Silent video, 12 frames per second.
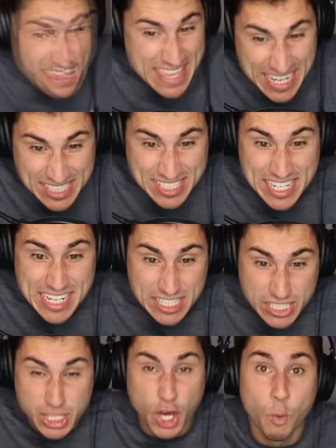This
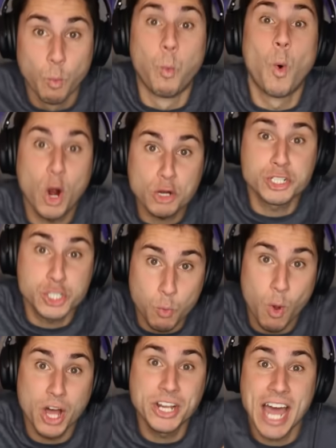is the worst
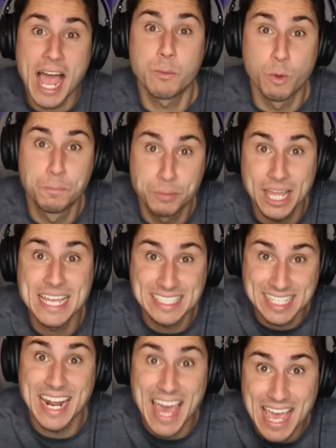one I will play
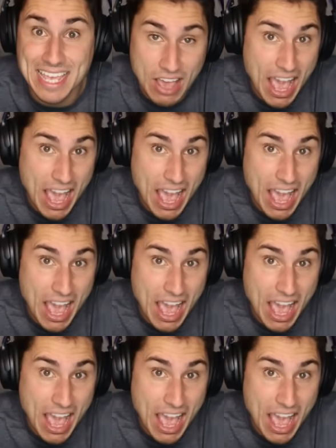today.